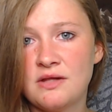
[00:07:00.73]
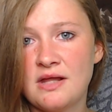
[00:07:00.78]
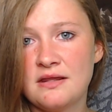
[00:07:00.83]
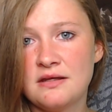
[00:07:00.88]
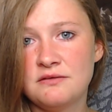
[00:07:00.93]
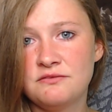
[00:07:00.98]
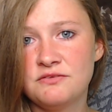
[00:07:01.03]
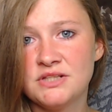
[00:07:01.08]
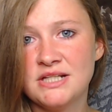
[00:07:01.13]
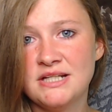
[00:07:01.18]
that
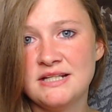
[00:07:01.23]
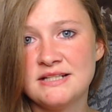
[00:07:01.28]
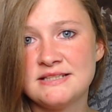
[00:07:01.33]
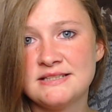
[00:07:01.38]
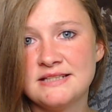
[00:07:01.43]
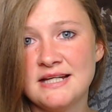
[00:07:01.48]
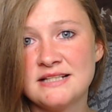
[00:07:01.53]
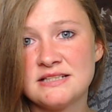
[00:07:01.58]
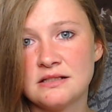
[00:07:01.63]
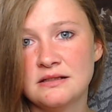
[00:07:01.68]
they
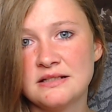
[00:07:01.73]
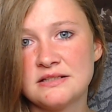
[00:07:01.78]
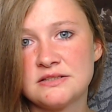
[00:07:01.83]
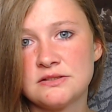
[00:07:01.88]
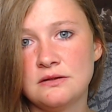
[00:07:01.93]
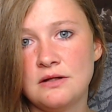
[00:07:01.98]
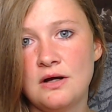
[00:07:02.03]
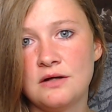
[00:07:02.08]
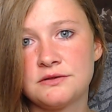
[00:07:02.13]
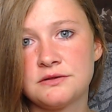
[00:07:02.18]
released is a
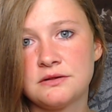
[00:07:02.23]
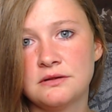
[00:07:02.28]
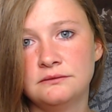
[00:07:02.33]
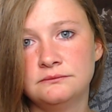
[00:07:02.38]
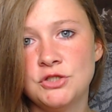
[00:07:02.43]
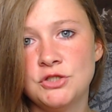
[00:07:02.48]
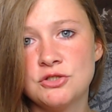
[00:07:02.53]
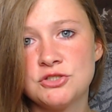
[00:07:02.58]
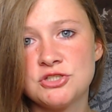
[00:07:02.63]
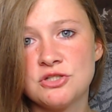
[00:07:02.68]
little odd,
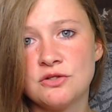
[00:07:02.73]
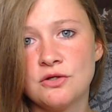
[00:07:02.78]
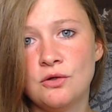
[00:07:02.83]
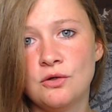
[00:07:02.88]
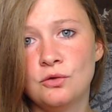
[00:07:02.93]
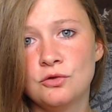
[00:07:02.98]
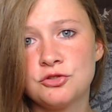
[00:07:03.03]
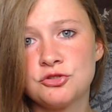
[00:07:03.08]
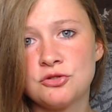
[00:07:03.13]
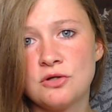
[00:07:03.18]
due to the
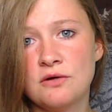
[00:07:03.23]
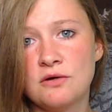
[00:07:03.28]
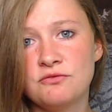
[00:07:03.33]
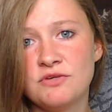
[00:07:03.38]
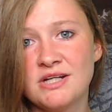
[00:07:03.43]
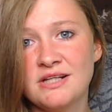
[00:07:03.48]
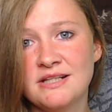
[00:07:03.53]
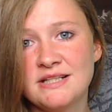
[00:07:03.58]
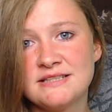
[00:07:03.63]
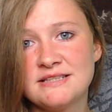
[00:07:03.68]
ultra
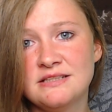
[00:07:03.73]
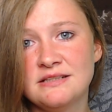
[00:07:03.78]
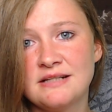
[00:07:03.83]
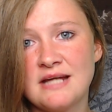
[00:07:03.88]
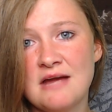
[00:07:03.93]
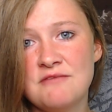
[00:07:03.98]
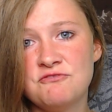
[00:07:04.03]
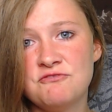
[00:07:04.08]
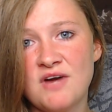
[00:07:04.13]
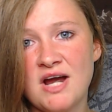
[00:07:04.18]
realistic
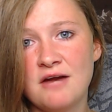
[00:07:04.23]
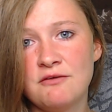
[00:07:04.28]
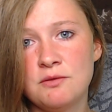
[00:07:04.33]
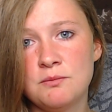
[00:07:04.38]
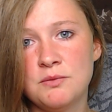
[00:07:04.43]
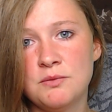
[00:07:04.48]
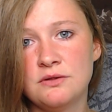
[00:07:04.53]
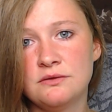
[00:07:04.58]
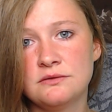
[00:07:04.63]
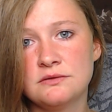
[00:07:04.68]

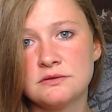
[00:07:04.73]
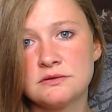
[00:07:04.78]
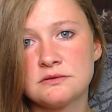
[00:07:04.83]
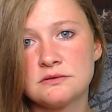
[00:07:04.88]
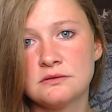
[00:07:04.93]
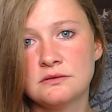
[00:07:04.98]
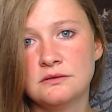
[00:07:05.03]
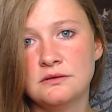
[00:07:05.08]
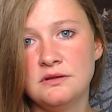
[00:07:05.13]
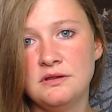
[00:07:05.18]
environment,
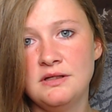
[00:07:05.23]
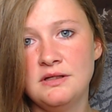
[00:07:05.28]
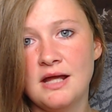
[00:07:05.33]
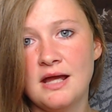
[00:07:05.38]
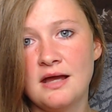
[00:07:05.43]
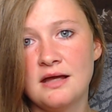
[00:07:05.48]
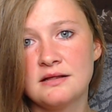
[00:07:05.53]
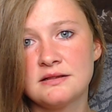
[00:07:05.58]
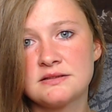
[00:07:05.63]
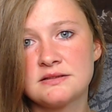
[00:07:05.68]

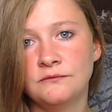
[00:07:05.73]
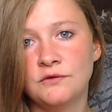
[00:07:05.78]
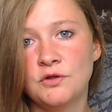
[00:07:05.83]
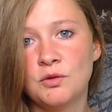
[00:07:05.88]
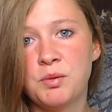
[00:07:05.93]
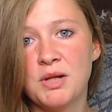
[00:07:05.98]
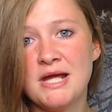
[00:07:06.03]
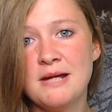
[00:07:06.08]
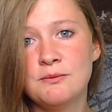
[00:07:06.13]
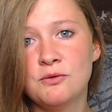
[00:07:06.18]
yet the
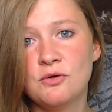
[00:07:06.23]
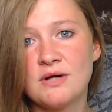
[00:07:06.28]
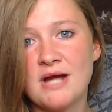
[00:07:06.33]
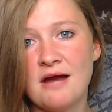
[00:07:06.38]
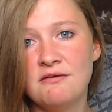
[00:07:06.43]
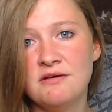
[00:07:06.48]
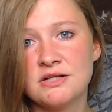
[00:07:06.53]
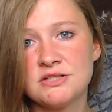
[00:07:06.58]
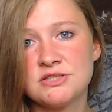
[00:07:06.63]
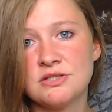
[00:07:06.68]
playable
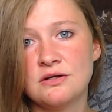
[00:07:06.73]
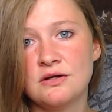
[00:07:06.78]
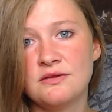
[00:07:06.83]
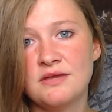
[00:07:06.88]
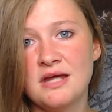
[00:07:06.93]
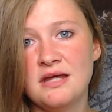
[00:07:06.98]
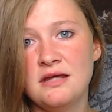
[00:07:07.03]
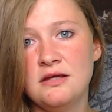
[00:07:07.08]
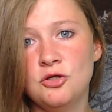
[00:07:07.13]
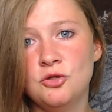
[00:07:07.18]
character
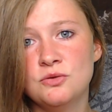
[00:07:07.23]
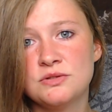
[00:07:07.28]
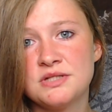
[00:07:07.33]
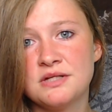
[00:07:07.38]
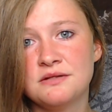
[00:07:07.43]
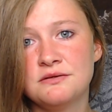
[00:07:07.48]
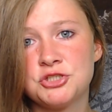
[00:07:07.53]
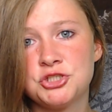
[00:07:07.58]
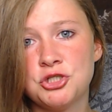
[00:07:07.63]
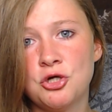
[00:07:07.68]
they used
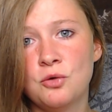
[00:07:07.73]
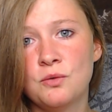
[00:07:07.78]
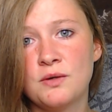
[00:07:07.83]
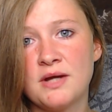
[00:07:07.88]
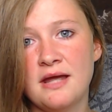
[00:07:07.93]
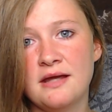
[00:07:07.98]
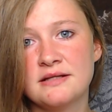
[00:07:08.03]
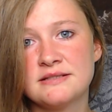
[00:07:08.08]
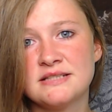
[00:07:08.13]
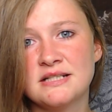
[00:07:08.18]
in the
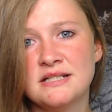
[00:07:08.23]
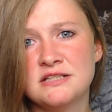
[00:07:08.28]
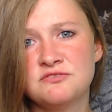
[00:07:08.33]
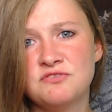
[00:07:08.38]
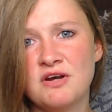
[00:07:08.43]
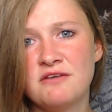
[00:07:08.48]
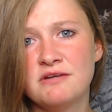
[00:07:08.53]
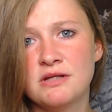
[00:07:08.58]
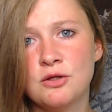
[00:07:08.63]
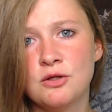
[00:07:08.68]
showcase is
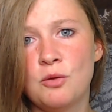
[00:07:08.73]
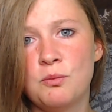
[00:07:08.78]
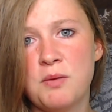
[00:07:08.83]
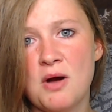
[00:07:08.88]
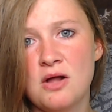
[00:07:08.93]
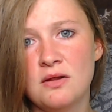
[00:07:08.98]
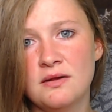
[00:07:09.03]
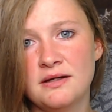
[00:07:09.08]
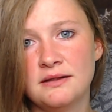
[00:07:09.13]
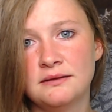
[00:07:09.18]
very low
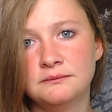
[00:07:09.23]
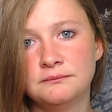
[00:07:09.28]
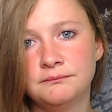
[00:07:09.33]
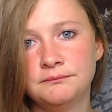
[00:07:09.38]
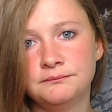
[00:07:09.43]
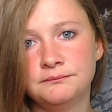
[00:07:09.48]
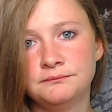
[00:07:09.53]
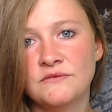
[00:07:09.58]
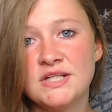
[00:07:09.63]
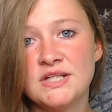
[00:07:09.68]
poly.
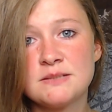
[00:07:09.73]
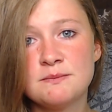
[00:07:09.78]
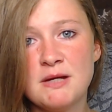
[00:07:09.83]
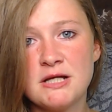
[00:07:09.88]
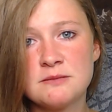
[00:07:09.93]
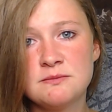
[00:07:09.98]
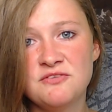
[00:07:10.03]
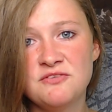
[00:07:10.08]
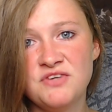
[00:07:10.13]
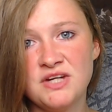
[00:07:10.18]
This
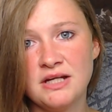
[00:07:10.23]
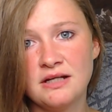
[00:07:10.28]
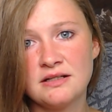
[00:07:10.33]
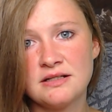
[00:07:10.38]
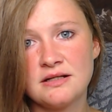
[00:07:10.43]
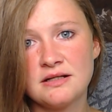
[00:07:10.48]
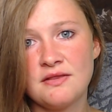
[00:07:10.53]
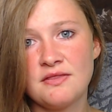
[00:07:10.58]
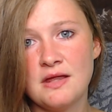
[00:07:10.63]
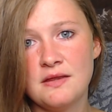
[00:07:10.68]
makes me
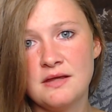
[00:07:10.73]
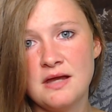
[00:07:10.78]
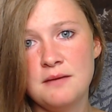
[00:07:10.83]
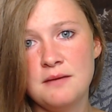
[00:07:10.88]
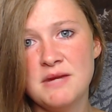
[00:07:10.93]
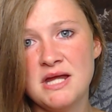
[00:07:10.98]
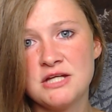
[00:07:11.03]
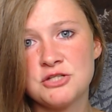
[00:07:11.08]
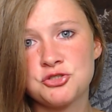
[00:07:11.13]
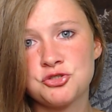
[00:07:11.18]
think that they
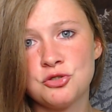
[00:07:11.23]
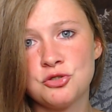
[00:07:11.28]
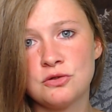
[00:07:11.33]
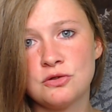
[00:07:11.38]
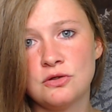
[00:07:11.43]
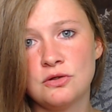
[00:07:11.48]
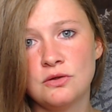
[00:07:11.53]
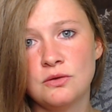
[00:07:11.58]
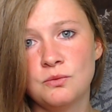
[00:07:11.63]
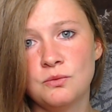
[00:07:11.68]
may
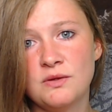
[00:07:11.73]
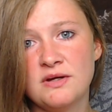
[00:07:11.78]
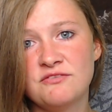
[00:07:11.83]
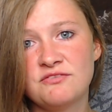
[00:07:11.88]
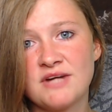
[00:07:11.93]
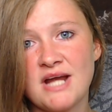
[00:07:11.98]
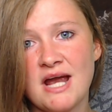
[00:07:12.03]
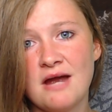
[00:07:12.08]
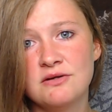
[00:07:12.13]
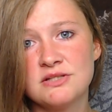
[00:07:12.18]
struggle
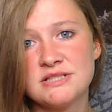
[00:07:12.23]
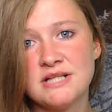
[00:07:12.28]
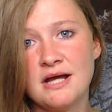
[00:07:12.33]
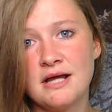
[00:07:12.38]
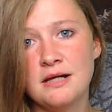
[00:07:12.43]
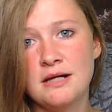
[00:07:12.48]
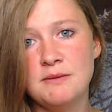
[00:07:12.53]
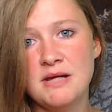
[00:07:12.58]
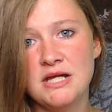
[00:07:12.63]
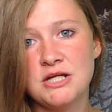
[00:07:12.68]
with character
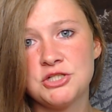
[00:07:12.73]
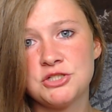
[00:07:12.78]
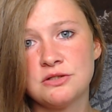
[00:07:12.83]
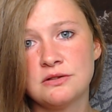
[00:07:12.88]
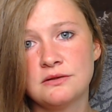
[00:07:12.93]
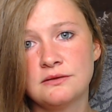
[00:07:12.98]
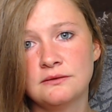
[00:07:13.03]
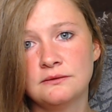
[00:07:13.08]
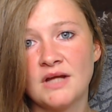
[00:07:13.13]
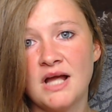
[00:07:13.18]

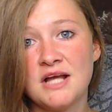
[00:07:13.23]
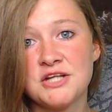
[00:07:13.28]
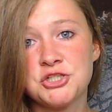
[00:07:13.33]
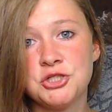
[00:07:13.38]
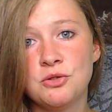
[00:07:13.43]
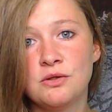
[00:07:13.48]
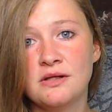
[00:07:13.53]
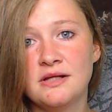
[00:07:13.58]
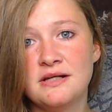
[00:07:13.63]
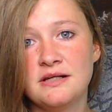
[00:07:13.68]
animation as
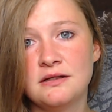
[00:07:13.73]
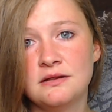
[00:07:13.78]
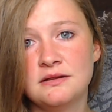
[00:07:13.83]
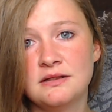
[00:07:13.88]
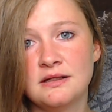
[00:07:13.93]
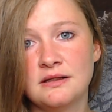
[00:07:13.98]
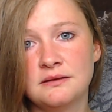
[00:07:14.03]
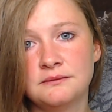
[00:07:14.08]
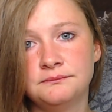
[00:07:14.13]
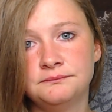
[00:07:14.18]
Euclideon
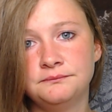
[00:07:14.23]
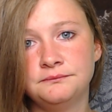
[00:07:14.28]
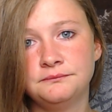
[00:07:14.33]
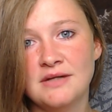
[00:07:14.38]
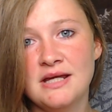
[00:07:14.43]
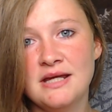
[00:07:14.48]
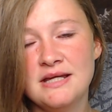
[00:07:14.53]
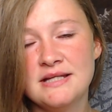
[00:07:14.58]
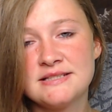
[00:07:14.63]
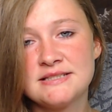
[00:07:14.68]
did.
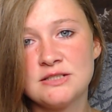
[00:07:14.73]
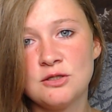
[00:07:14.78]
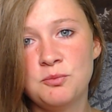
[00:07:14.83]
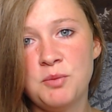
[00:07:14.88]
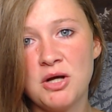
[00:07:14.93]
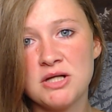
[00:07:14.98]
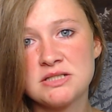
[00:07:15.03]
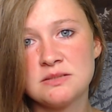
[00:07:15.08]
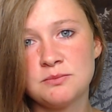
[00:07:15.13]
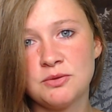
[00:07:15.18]
It is still
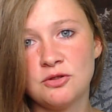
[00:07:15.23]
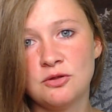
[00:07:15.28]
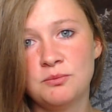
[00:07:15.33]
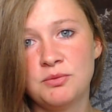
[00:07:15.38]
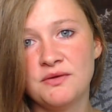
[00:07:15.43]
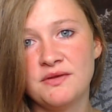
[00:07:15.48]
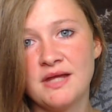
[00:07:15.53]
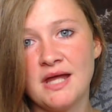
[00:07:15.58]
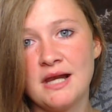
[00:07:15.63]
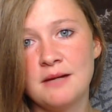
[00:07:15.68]
possible,
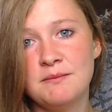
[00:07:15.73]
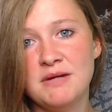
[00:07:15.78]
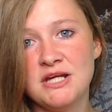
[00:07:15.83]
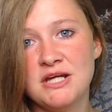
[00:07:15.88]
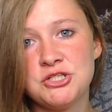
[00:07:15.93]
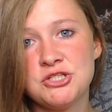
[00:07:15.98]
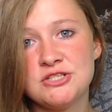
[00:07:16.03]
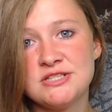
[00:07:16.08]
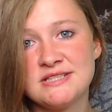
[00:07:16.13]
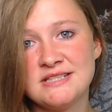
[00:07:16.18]
but the
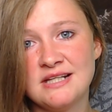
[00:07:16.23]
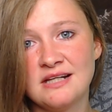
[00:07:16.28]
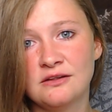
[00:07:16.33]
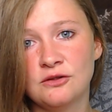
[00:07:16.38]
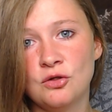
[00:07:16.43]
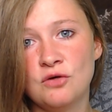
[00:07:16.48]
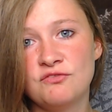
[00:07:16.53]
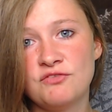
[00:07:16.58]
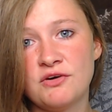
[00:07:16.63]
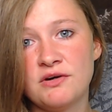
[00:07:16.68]
animations did
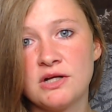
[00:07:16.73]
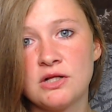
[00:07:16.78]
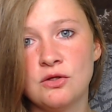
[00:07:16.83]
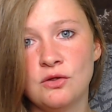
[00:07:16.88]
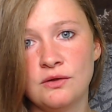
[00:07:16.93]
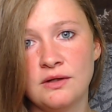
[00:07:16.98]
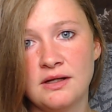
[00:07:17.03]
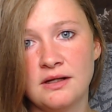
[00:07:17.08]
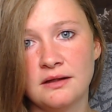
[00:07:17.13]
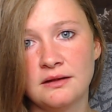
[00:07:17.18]
look very
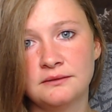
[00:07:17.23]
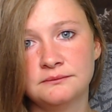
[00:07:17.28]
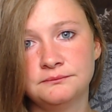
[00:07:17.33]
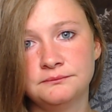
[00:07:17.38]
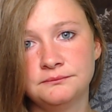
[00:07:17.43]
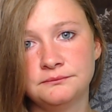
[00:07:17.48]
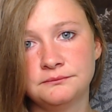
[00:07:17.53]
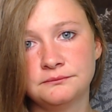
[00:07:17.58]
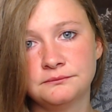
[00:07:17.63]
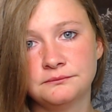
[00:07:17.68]
clunky.
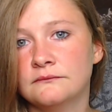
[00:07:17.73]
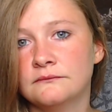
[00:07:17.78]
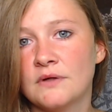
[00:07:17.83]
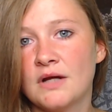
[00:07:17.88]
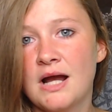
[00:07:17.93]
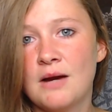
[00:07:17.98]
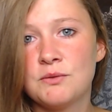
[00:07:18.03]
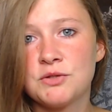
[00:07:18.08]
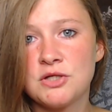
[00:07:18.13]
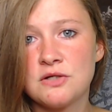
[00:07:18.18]

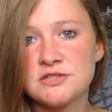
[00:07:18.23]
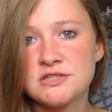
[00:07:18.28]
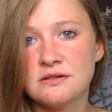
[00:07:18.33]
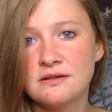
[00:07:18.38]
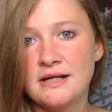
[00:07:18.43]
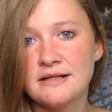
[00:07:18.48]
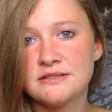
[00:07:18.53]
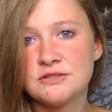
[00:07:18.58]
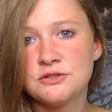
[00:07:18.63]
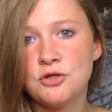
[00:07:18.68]
I would also
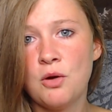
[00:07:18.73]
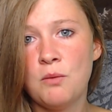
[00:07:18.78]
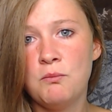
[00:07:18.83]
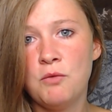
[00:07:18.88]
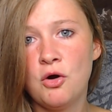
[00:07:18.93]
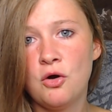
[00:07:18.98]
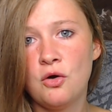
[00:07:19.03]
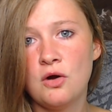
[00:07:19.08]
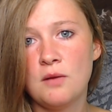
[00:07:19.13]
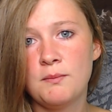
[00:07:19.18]
like to know
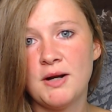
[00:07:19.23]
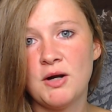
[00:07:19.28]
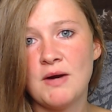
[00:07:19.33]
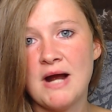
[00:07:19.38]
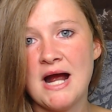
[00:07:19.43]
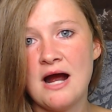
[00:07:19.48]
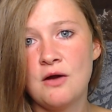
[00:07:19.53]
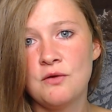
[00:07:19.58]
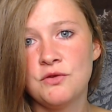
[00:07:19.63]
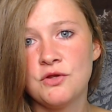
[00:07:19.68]
more about
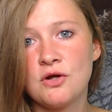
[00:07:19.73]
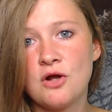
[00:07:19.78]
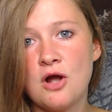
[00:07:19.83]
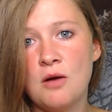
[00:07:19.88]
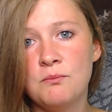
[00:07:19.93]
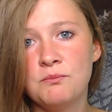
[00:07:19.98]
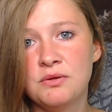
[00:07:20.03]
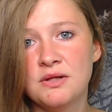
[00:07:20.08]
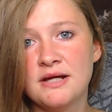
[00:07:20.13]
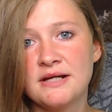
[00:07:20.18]
how the
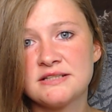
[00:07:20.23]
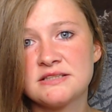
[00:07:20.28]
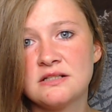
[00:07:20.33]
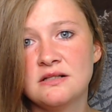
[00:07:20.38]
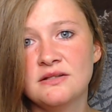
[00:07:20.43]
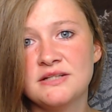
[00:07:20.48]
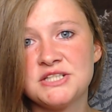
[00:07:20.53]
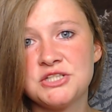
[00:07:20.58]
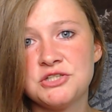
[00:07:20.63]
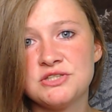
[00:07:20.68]
complex
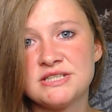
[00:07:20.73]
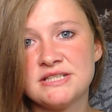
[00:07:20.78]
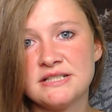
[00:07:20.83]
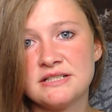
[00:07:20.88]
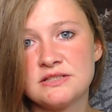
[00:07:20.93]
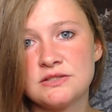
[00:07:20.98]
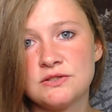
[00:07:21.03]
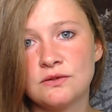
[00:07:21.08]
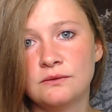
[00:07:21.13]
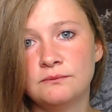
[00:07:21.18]
collision
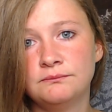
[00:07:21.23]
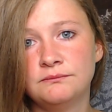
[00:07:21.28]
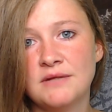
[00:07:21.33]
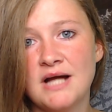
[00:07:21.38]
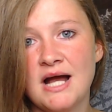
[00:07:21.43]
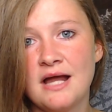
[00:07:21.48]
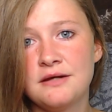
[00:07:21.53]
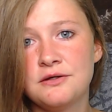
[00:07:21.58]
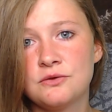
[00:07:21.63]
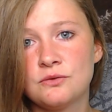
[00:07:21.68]
system
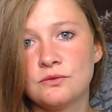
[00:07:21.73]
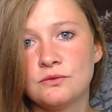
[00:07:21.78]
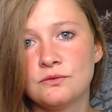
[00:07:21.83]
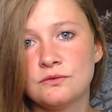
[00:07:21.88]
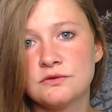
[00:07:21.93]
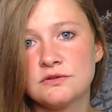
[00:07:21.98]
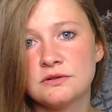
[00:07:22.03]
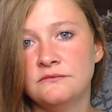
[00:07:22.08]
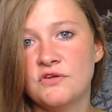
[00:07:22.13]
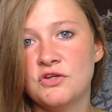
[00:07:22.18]

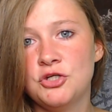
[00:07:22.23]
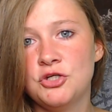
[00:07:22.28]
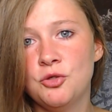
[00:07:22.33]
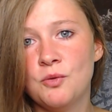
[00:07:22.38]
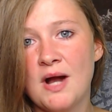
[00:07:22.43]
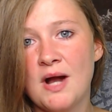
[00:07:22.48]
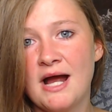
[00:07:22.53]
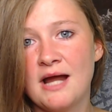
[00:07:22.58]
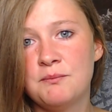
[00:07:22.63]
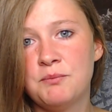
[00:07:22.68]
handles the new
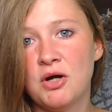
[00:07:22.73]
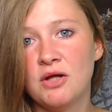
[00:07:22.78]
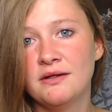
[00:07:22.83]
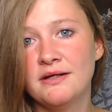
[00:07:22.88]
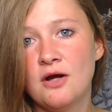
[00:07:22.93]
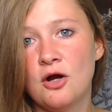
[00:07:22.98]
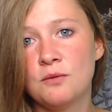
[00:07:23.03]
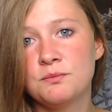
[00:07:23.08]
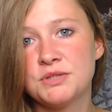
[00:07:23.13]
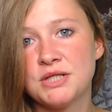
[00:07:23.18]
high
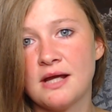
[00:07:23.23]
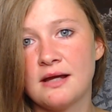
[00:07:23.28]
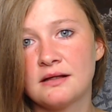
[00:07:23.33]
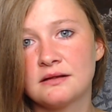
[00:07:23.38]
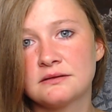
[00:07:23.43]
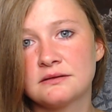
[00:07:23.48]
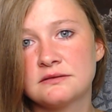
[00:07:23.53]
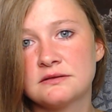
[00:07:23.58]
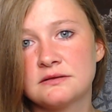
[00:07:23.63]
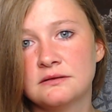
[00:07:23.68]
poly
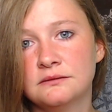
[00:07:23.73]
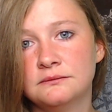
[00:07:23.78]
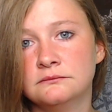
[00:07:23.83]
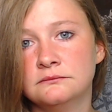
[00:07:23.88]
objects,